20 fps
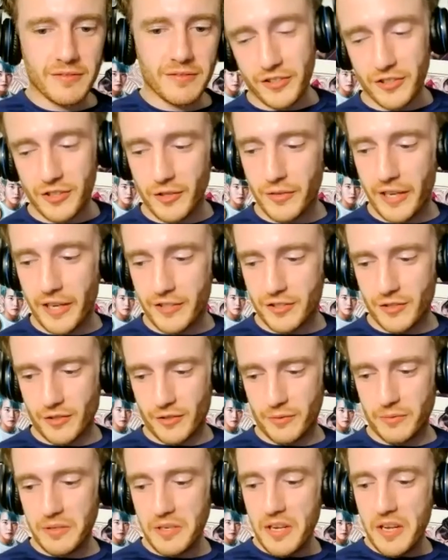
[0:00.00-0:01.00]
true.
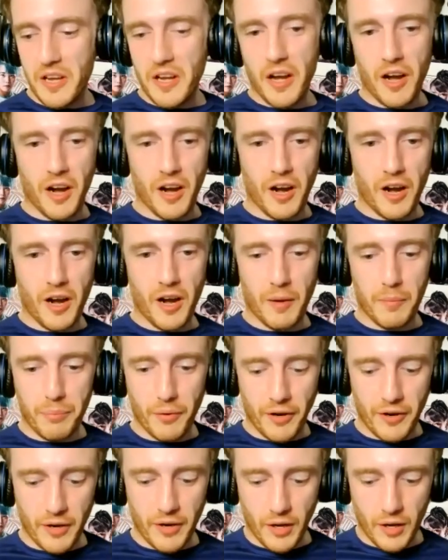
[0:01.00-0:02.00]

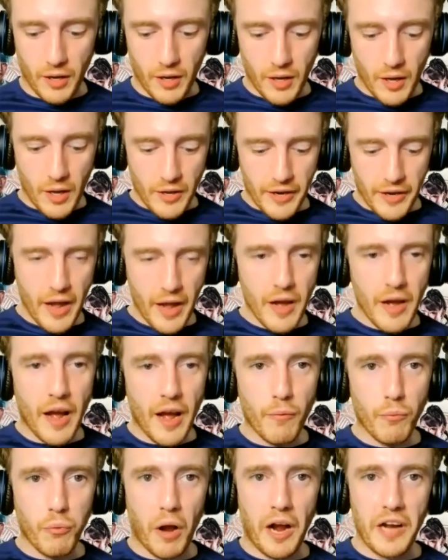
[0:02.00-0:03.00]
But yeah,
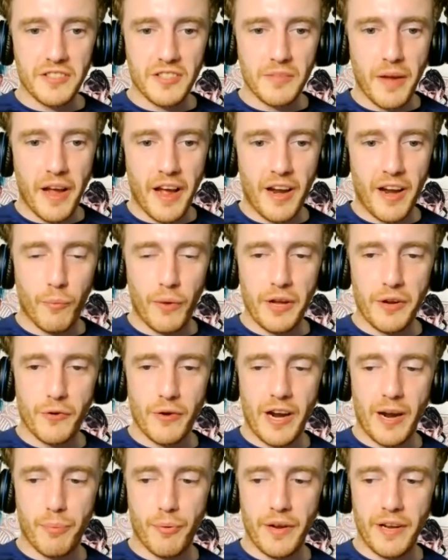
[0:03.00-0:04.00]
Ryzen Atomweight
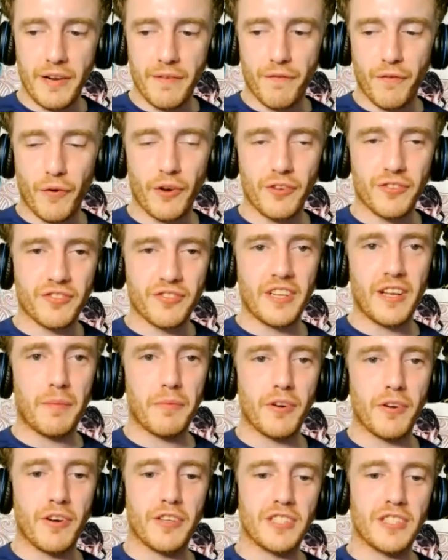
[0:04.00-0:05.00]
Grand Prix. First thing I'm
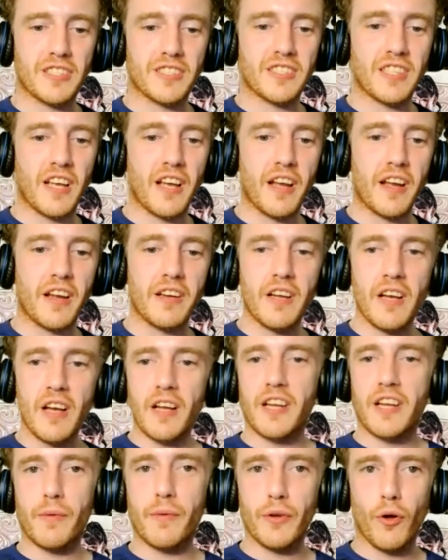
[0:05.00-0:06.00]
going to just say,
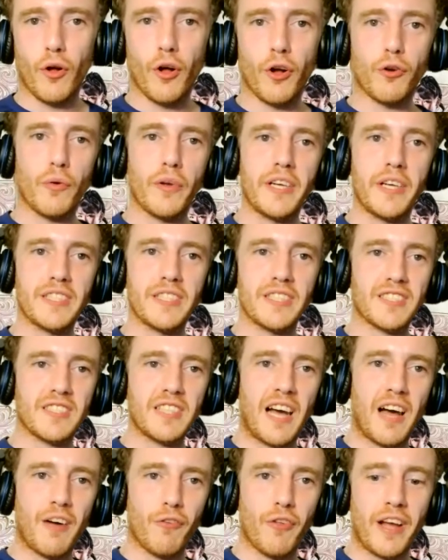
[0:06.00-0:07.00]
can we all agree? Is this
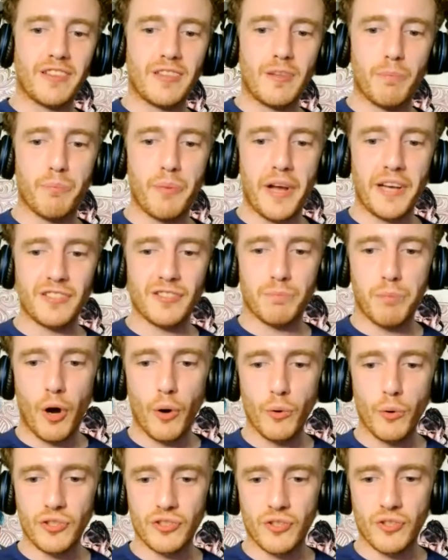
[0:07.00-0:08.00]
not like the best
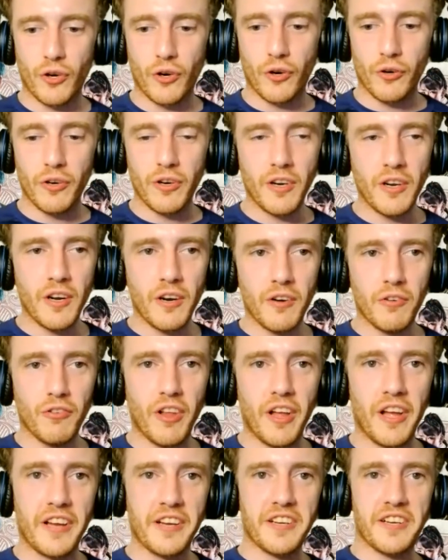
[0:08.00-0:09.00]
poster?
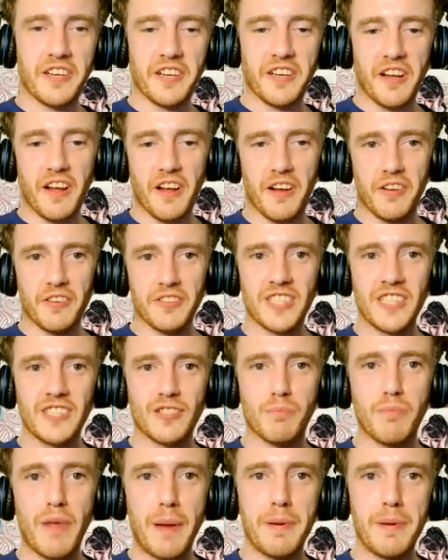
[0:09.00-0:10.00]

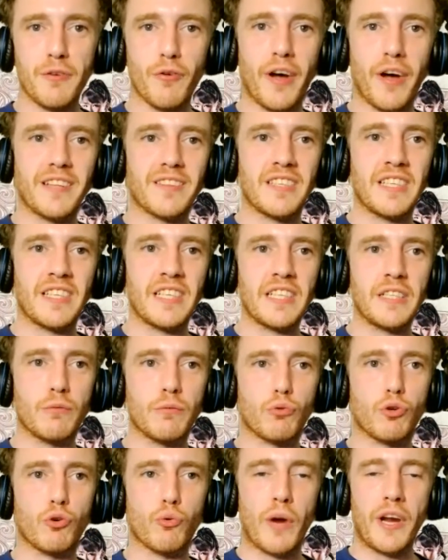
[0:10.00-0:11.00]
Since maybe like the
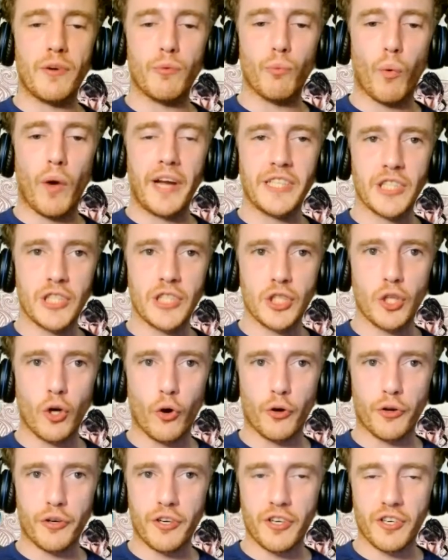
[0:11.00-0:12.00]
Great White
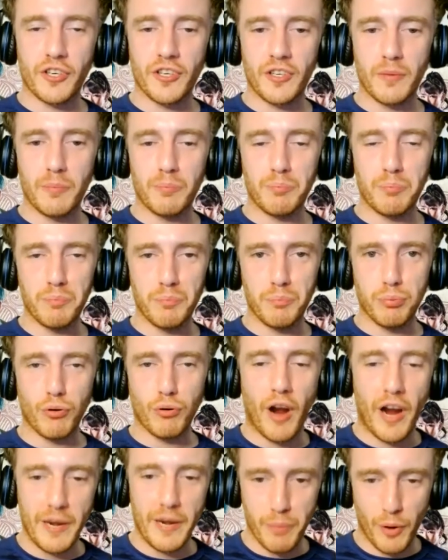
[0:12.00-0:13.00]
Shark
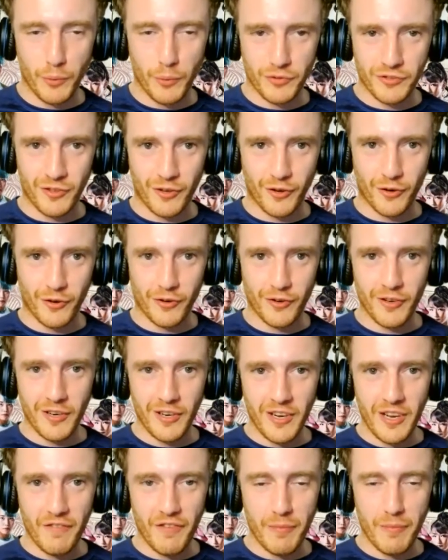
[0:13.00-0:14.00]
Pride poster, if
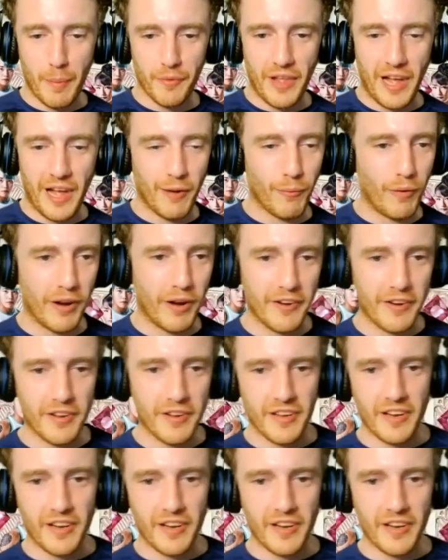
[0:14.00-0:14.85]
you remember that one.